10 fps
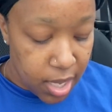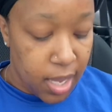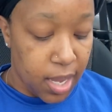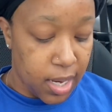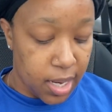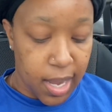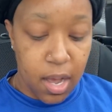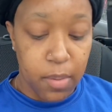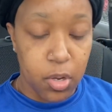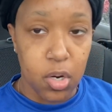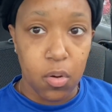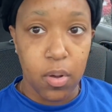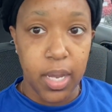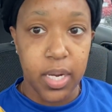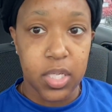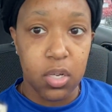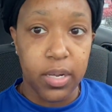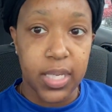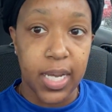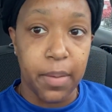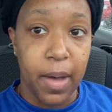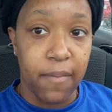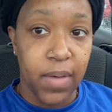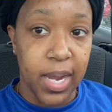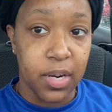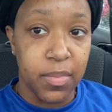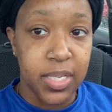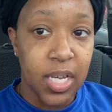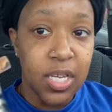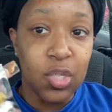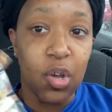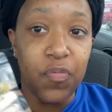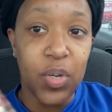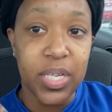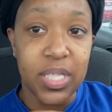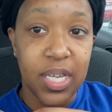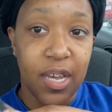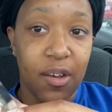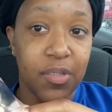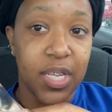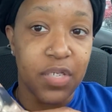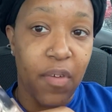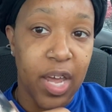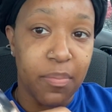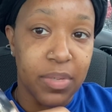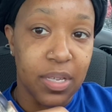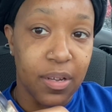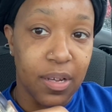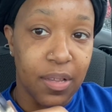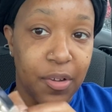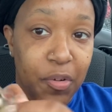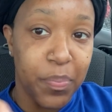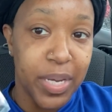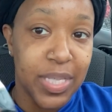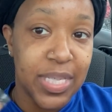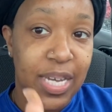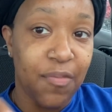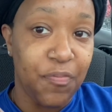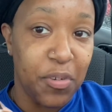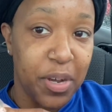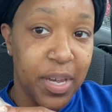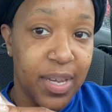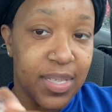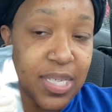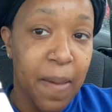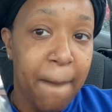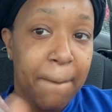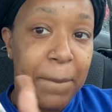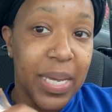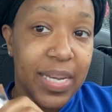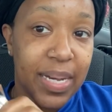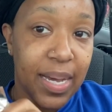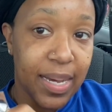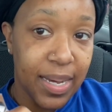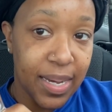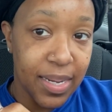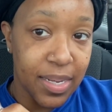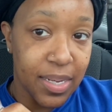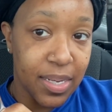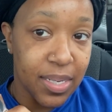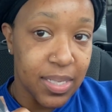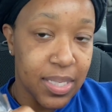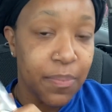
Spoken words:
and now I'm gonna go ahead and start taking my vitamins. So if you can tell, these vitamins look a little bit different, because